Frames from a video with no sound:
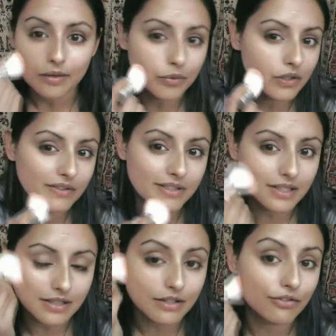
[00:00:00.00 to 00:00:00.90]
But you can see
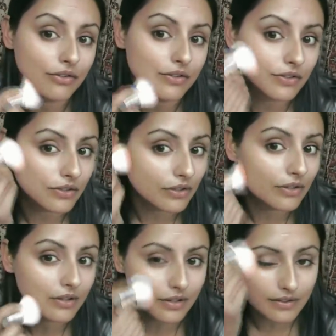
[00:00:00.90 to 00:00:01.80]
the difference.
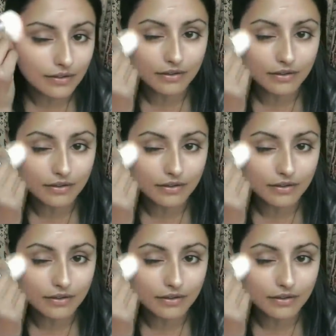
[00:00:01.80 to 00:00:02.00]
This is